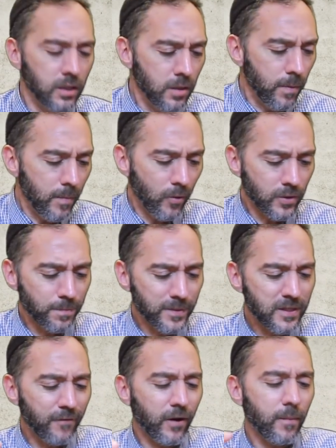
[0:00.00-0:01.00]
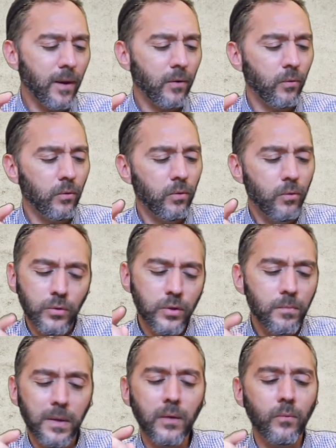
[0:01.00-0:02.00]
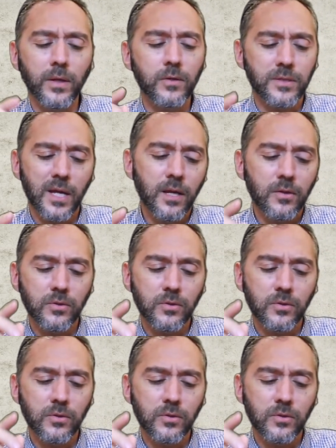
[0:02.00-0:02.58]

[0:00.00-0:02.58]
Can you be more specific about who you mean when you say?